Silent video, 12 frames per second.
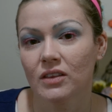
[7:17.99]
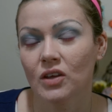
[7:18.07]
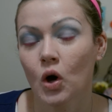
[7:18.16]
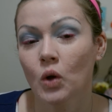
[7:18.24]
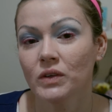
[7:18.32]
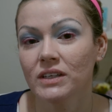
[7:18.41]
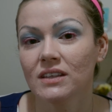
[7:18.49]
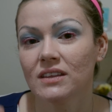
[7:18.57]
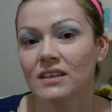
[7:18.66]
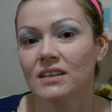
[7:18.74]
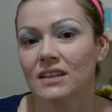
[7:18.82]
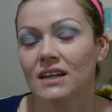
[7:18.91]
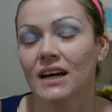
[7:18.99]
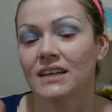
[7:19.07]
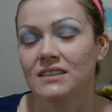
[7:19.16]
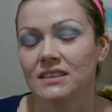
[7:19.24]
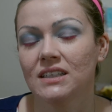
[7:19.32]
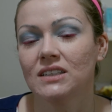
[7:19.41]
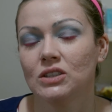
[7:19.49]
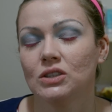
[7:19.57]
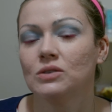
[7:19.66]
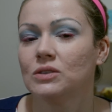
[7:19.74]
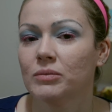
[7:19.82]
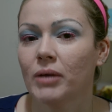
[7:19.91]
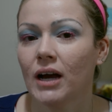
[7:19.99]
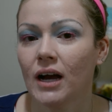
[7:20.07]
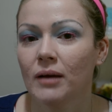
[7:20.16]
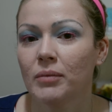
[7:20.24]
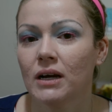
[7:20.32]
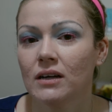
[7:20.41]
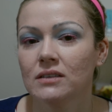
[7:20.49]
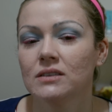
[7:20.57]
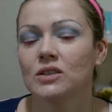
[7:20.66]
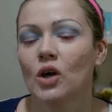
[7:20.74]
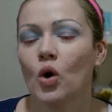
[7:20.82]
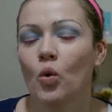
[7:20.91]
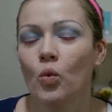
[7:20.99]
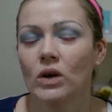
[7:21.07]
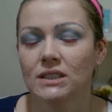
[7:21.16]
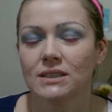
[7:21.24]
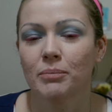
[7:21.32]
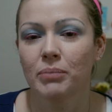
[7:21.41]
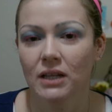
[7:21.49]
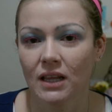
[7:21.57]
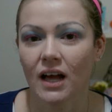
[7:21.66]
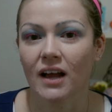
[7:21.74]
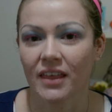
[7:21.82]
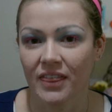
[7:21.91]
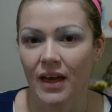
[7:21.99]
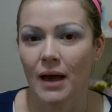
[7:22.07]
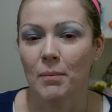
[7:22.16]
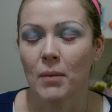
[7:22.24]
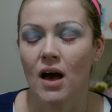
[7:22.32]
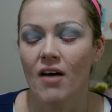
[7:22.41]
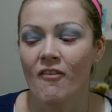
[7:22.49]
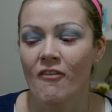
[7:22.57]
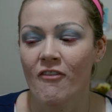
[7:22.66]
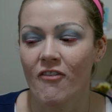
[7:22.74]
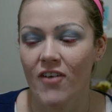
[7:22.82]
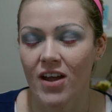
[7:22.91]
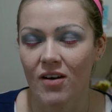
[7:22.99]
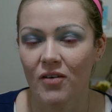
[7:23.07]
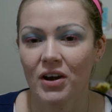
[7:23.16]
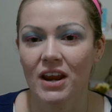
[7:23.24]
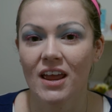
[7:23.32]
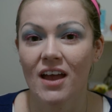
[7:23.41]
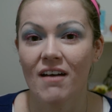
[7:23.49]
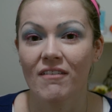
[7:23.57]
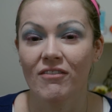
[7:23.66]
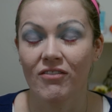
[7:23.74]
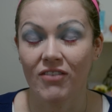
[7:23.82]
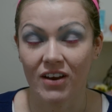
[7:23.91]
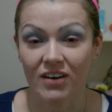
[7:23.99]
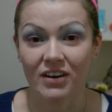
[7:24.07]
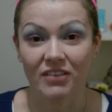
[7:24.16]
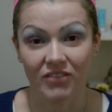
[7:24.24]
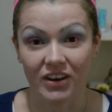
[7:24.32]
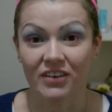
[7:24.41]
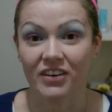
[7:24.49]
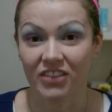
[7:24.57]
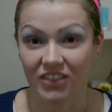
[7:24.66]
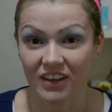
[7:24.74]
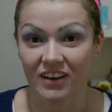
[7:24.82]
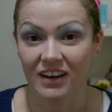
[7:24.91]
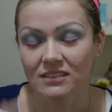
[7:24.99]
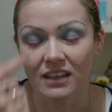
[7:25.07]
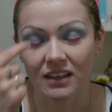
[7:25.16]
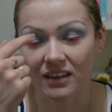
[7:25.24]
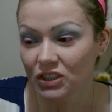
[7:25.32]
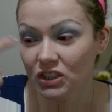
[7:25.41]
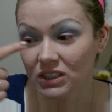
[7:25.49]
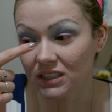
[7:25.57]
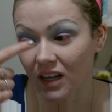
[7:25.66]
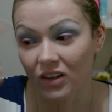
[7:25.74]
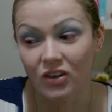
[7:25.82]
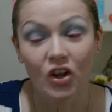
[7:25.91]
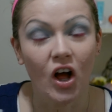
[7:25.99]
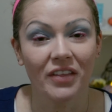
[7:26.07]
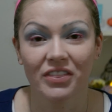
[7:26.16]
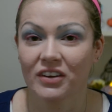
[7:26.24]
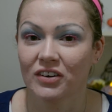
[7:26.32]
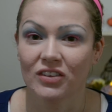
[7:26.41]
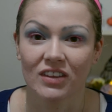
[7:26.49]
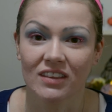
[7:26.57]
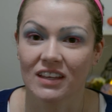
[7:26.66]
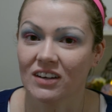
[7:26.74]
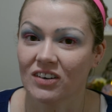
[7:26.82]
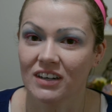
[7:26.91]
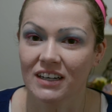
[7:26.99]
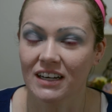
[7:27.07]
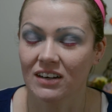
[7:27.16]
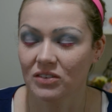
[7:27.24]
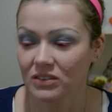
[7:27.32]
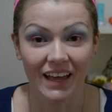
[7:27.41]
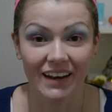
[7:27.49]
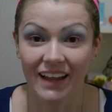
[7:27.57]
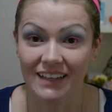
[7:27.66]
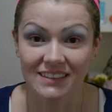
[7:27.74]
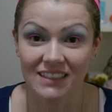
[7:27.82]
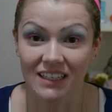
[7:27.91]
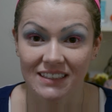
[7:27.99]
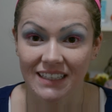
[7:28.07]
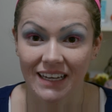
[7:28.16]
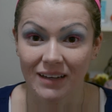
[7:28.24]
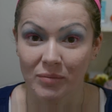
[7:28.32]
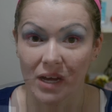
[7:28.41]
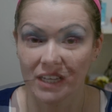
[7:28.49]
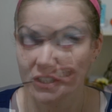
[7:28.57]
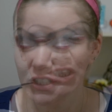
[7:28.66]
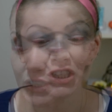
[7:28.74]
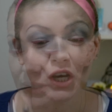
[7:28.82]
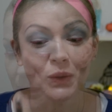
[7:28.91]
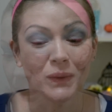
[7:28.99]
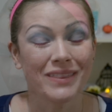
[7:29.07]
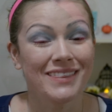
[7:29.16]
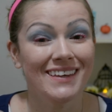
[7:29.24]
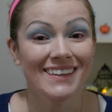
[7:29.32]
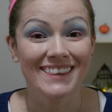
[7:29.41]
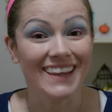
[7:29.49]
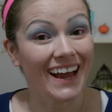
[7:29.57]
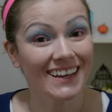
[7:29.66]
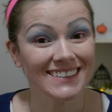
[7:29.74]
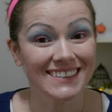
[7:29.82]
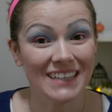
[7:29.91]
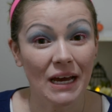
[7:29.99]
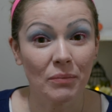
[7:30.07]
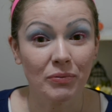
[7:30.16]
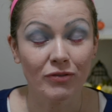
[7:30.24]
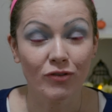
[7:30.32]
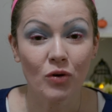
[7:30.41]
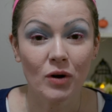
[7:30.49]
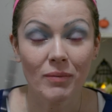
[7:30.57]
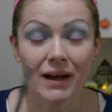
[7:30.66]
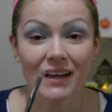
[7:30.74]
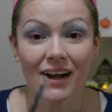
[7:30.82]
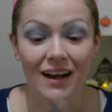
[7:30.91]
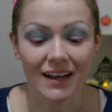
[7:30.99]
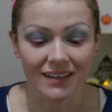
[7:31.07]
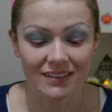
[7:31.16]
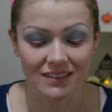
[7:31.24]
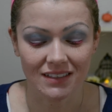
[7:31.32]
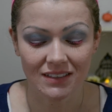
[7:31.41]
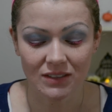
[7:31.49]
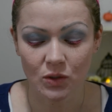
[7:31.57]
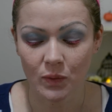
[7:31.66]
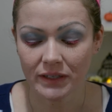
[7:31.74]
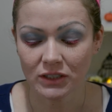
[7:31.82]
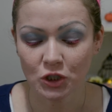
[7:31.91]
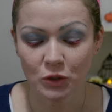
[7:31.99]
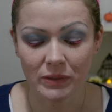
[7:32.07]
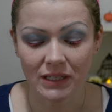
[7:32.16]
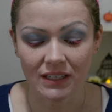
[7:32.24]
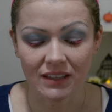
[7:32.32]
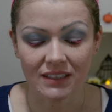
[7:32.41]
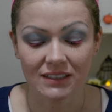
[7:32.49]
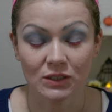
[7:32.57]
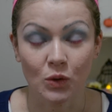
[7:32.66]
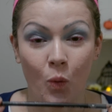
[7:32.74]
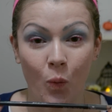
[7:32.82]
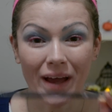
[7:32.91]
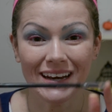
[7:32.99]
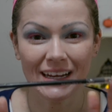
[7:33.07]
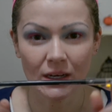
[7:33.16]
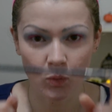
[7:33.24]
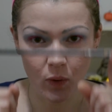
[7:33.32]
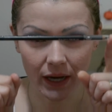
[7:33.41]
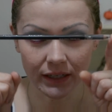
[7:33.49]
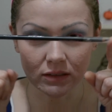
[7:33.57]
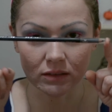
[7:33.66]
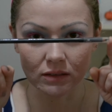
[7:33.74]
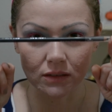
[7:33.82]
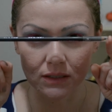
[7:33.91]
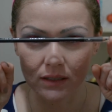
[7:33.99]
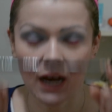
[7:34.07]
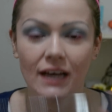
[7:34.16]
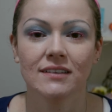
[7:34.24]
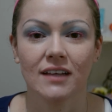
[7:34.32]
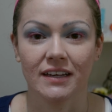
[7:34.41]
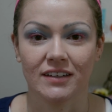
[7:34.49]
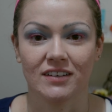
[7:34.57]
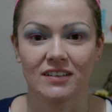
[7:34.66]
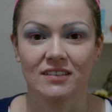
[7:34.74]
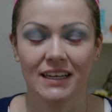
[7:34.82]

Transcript: The only thing that I did do to my eyebrows was pluck them very, very, very thin. Like, just a lot thinner than they are now. And that's not saying much. So, the last step for my eyes is going to be this Wet n Wild eyeliner.